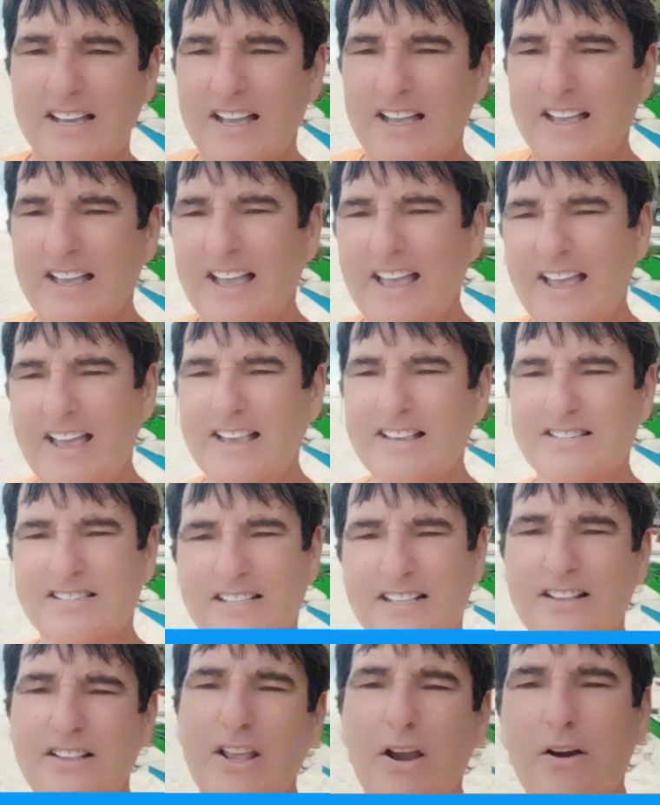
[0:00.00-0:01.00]
is
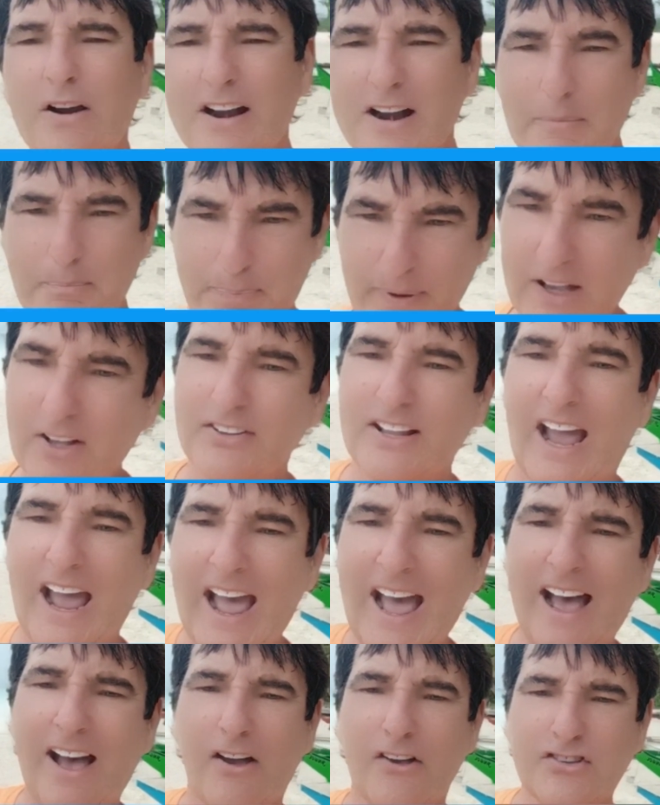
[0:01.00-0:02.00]
they're going to build a
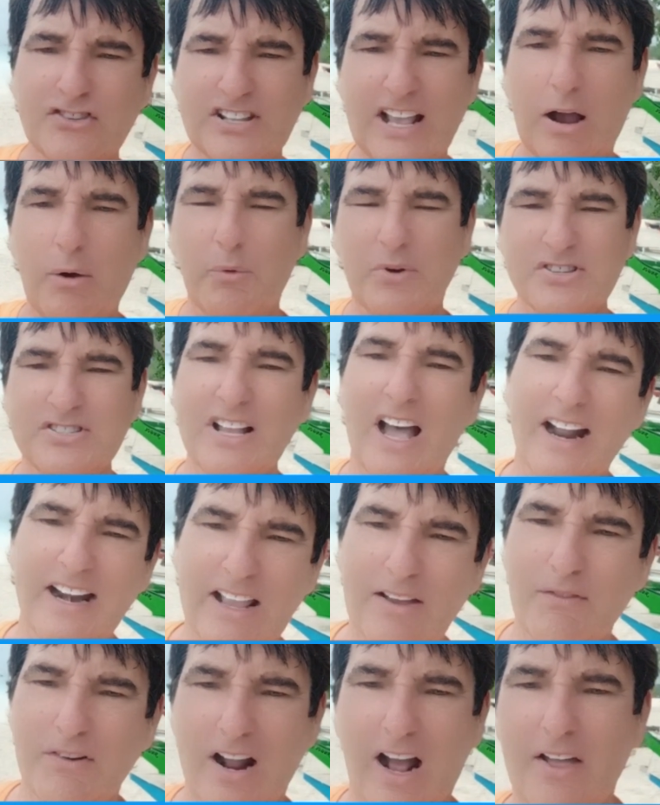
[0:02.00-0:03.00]
house that was not
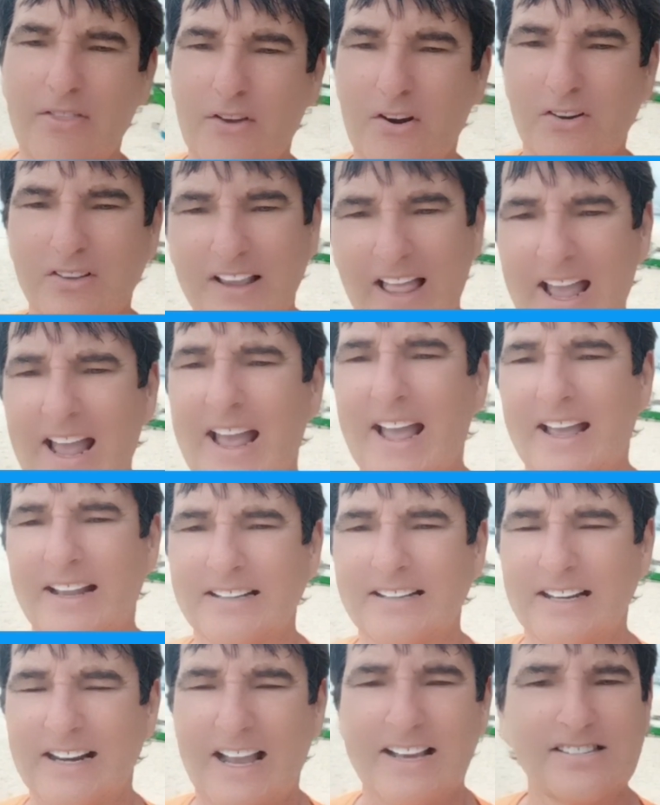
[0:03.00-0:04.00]
even on their land.
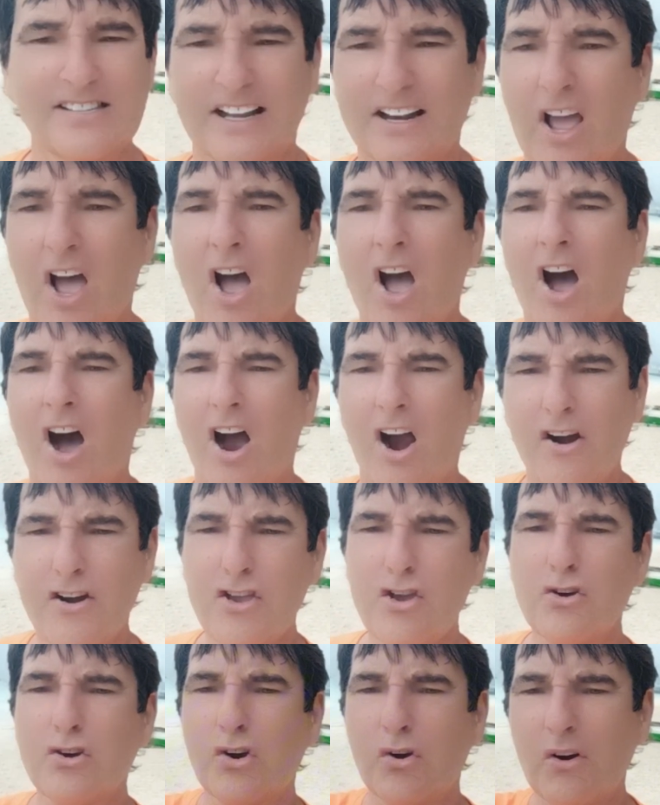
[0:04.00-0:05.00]
And I said, are
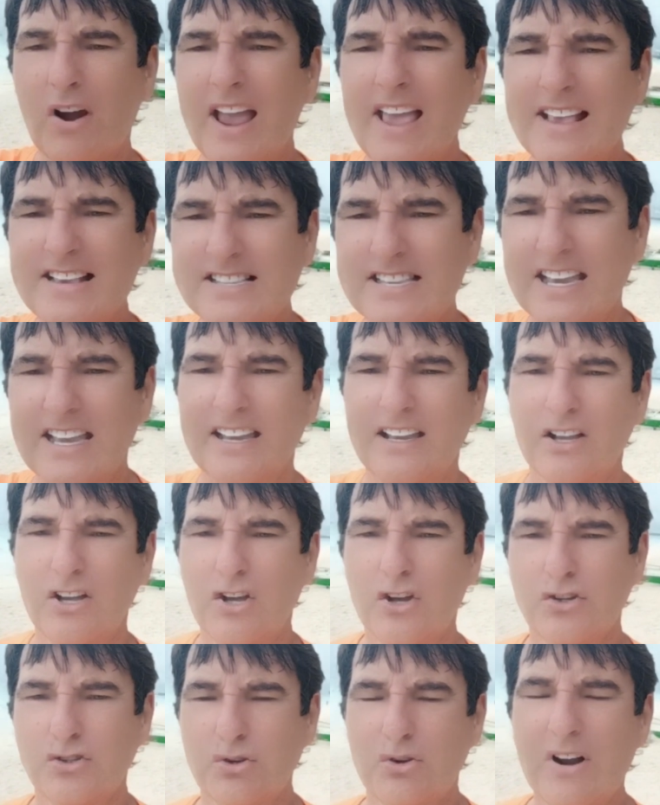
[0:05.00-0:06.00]
you crazy?
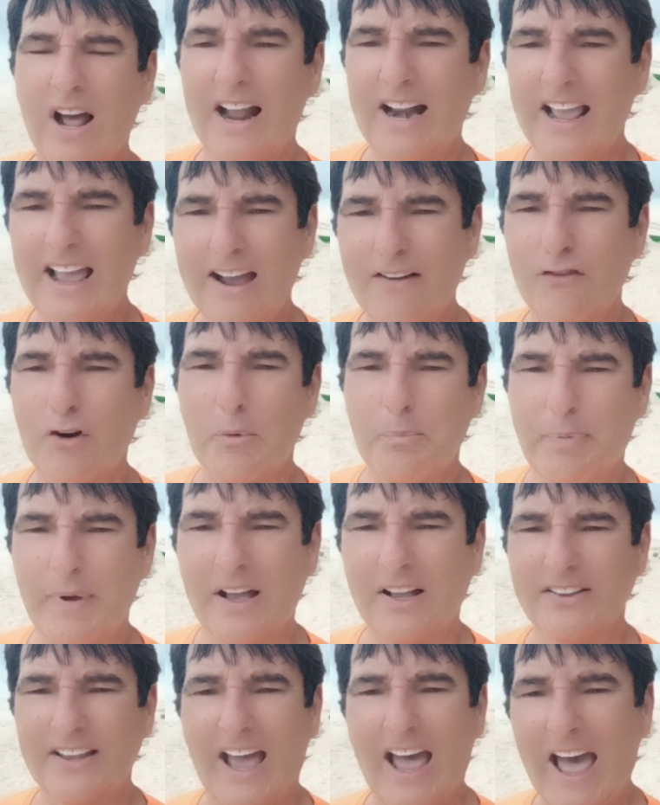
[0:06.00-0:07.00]
Do not ever
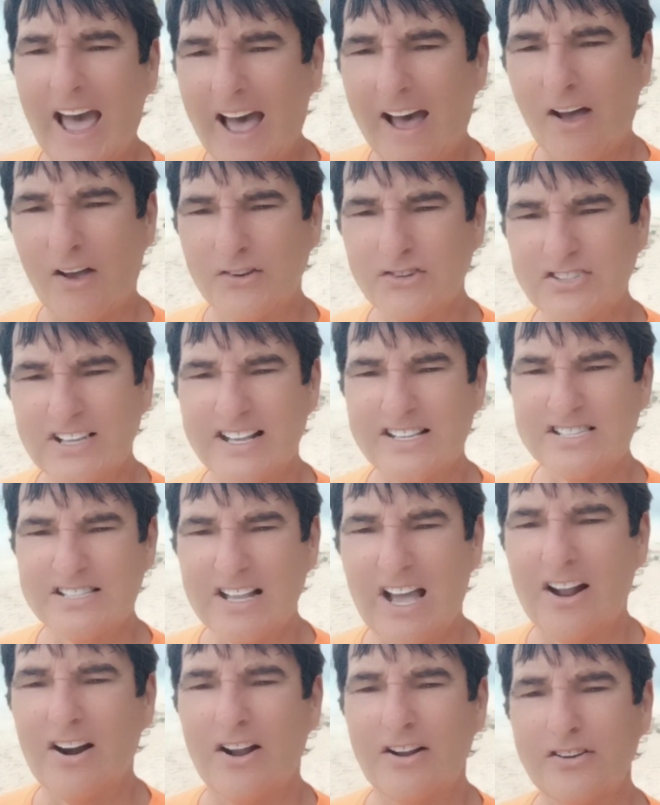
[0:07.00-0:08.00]
build a house that's
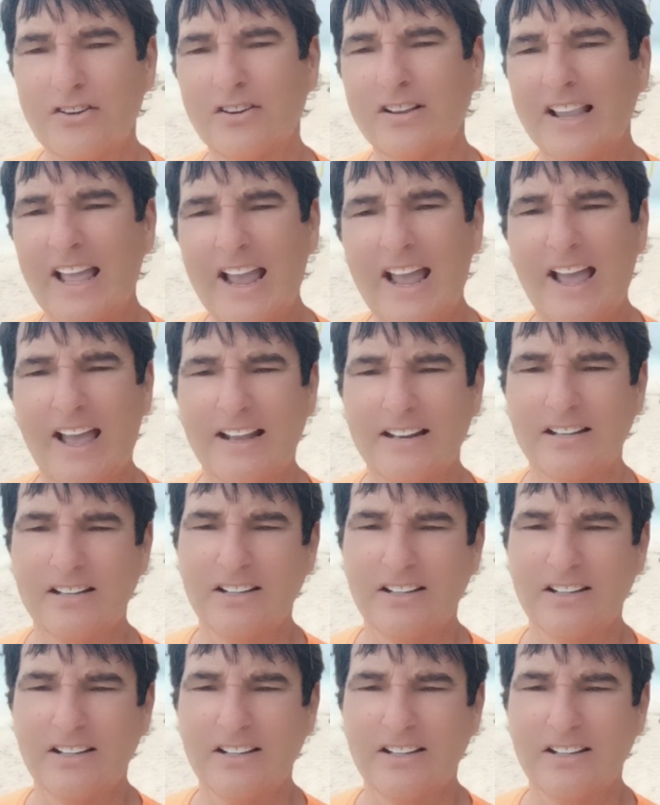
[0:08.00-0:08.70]
not on your land.